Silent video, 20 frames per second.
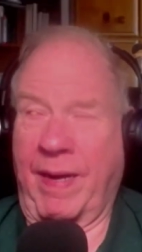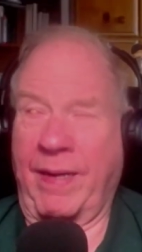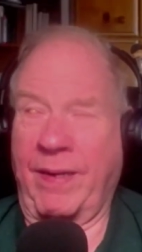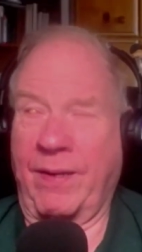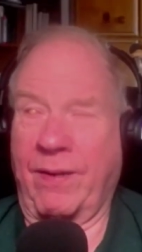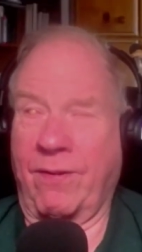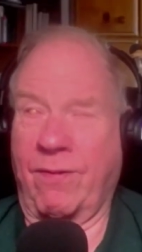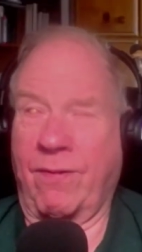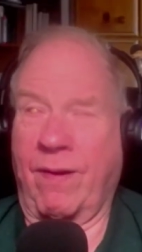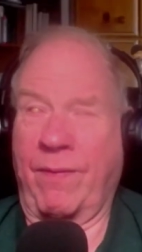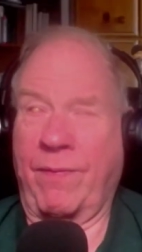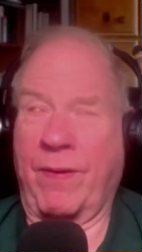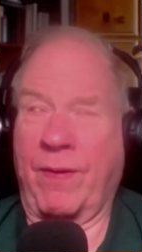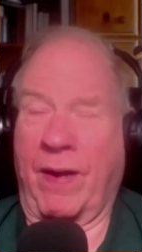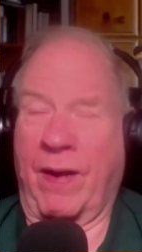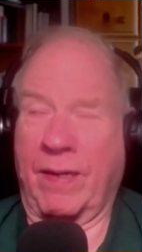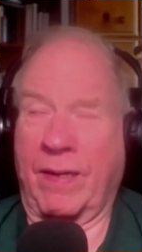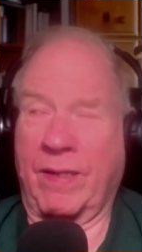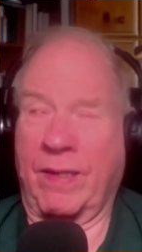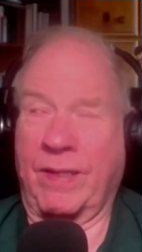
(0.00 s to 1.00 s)
I know I've
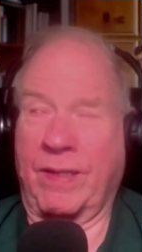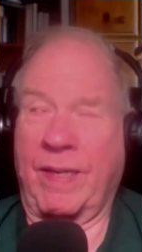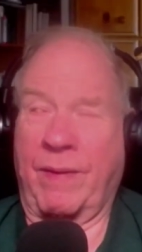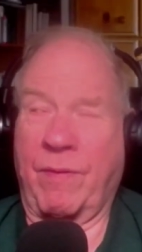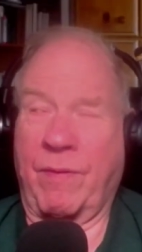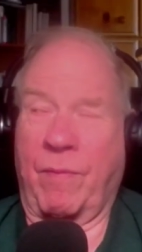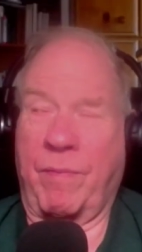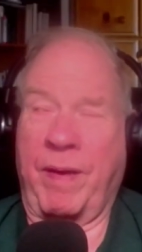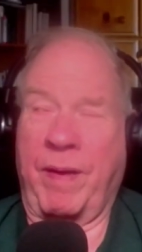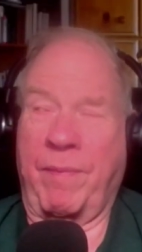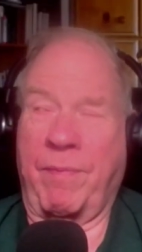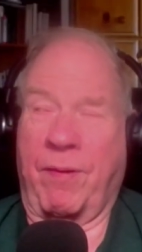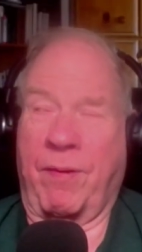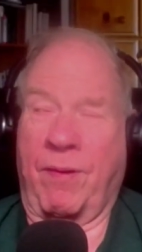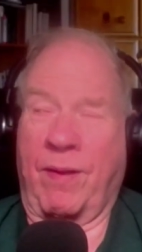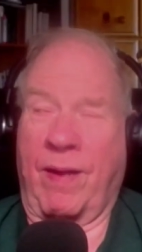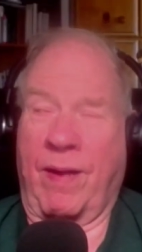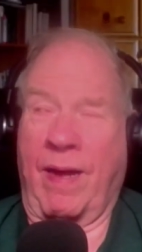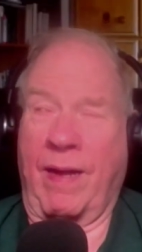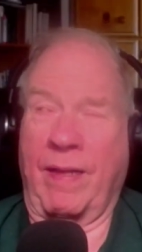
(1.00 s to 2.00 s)
talked to several
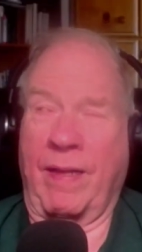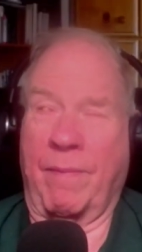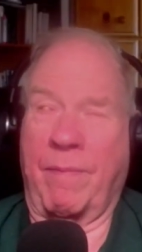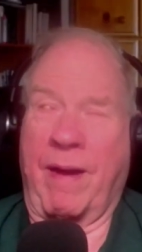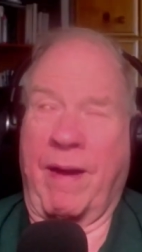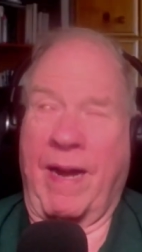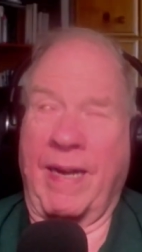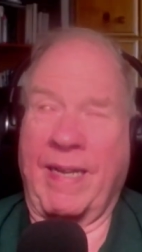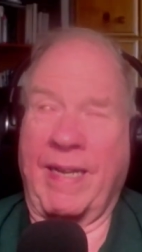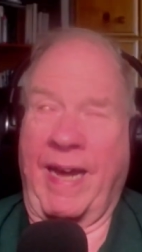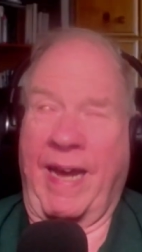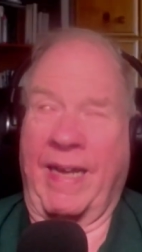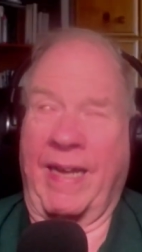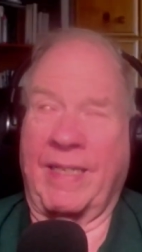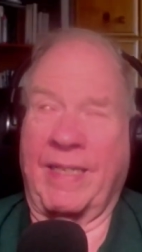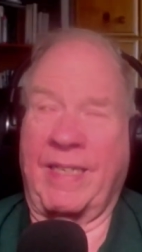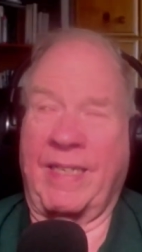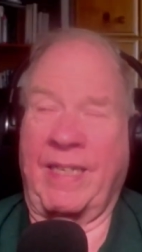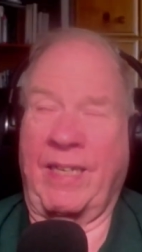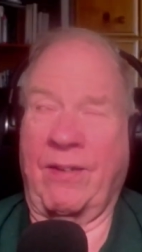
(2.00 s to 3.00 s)
people on the
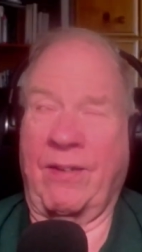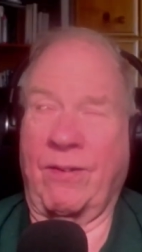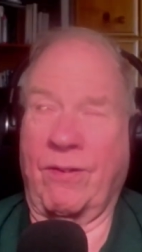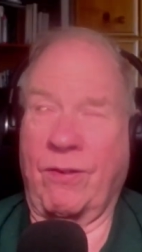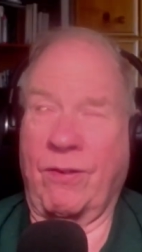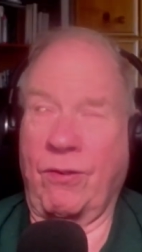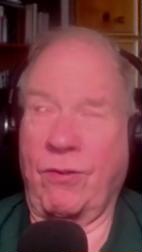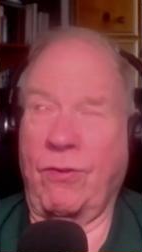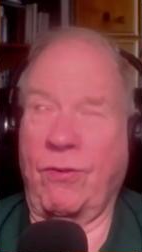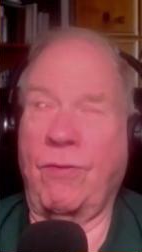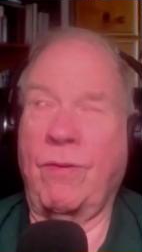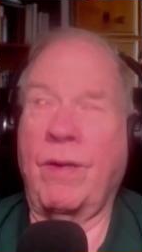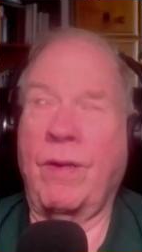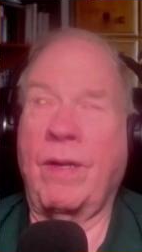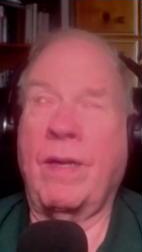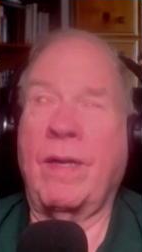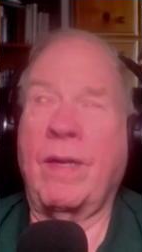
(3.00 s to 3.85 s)
podcast here who